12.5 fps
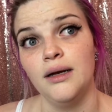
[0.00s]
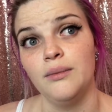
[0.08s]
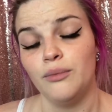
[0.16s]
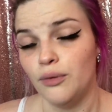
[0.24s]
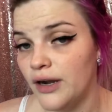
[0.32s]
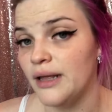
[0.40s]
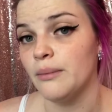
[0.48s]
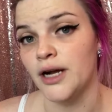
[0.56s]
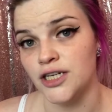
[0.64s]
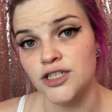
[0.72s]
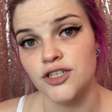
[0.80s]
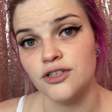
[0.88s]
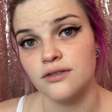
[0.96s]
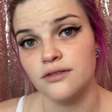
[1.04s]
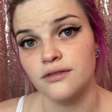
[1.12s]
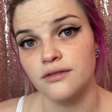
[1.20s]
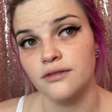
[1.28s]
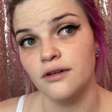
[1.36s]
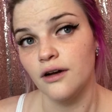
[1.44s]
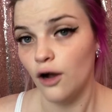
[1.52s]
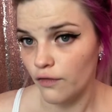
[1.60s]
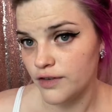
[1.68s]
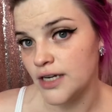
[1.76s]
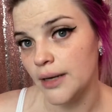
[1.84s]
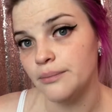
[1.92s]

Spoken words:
pretty much all the time.